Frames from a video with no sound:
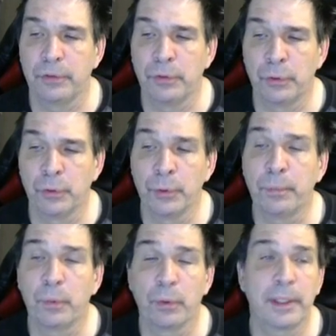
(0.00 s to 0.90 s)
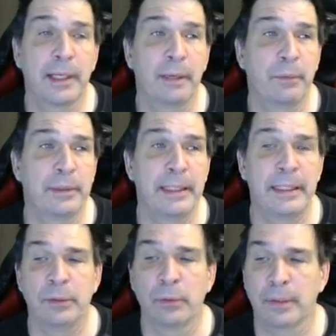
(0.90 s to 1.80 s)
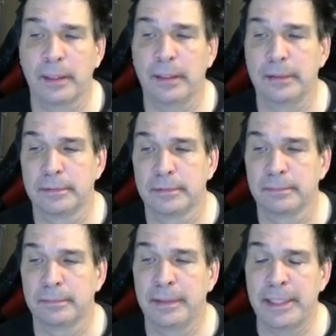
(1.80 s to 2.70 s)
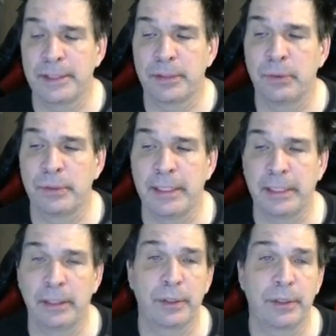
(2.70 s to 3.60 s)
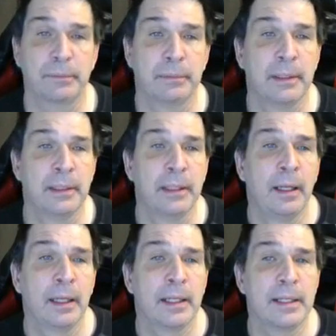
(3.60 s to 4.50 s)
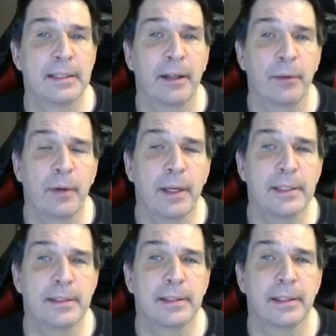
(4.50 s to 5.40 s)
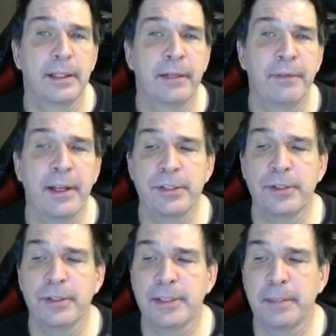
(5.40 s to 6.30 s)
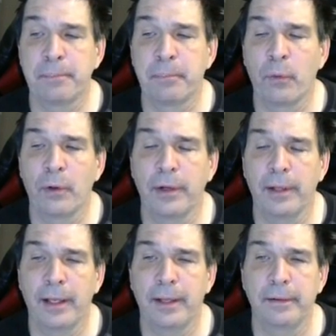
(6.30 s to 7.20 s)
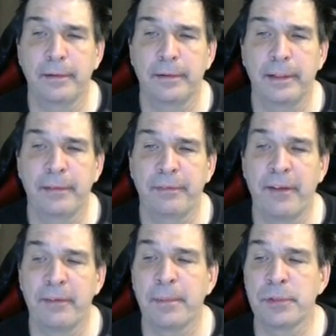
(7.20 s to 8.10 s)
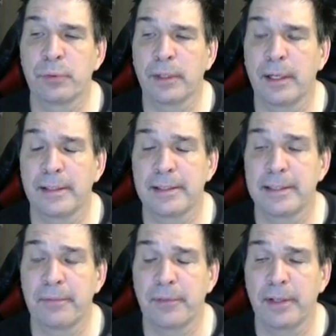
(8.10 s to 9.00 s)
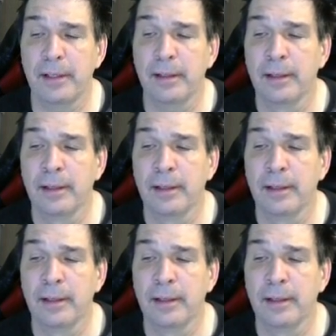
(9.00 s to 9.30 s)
group working on what they need to work on. And that's the rotating curriculum. Because otherwise, advanced students get bored on if everybody's working on the same thing.